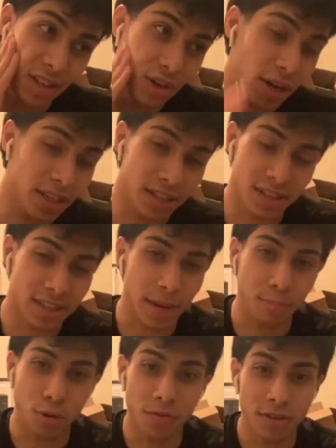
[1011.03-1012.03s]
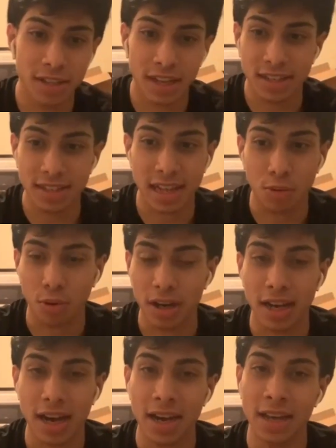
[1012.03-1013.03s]
crazy step overs against that one
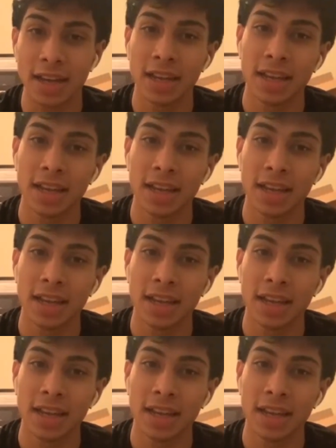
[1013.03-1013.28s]
guy,